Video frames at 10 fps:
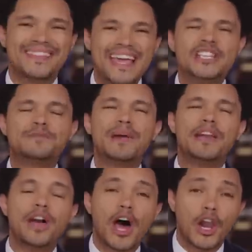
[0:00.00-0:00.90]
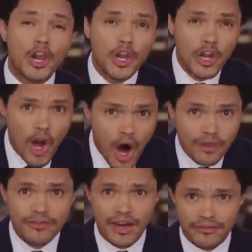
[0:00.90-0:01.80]
they spend a lot
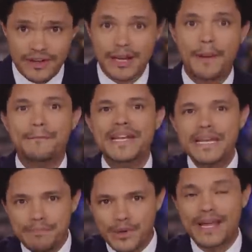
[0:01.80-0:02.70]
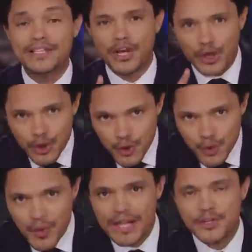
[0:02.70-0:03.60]
of effort manipulating
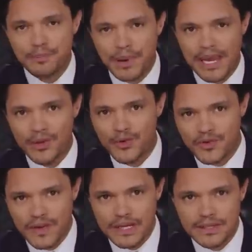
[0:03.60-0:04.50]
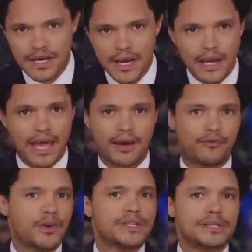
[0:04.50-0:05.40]
you into paying those fees. Like,
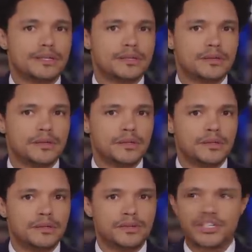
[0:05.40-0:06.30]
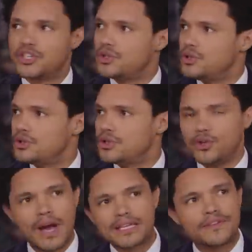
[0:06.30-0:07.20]
for instance, did, did
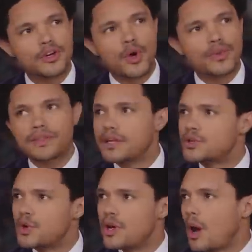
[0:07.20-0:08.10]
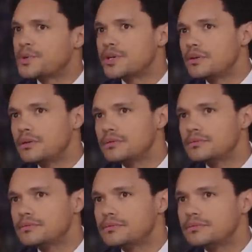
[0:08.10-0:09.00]
you guys even know that they're totally optional?
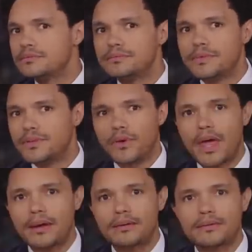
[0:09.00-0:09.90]
Did you know that?